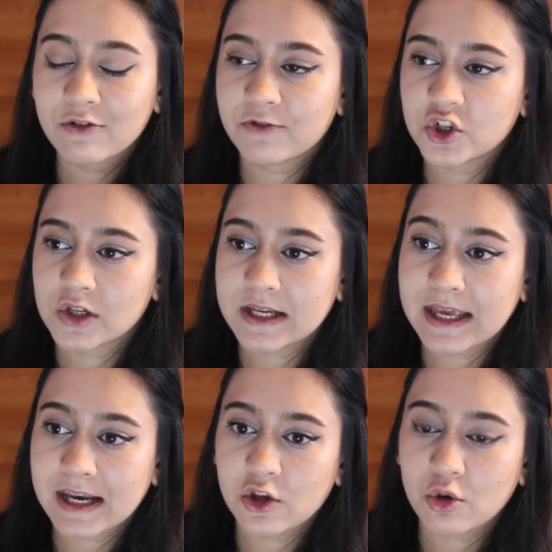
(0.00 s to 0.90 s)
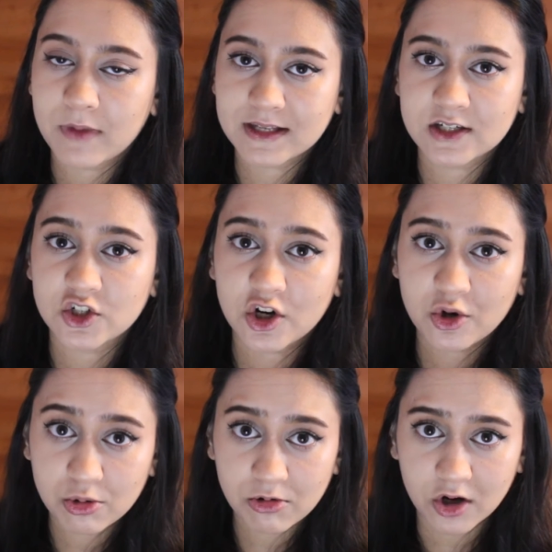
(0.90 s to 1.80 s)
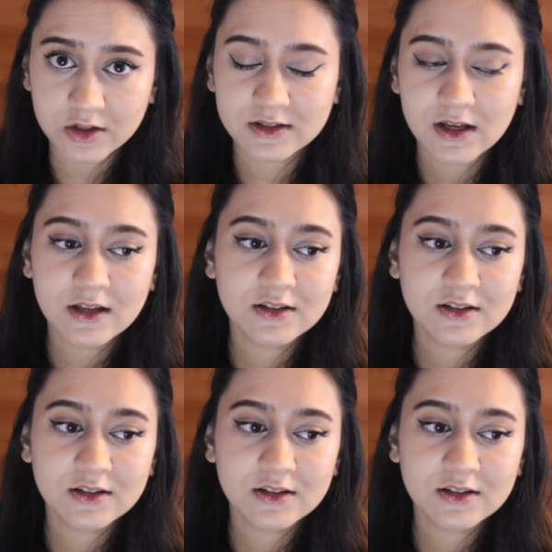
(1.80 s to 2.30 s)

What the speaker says: visually getting your message across.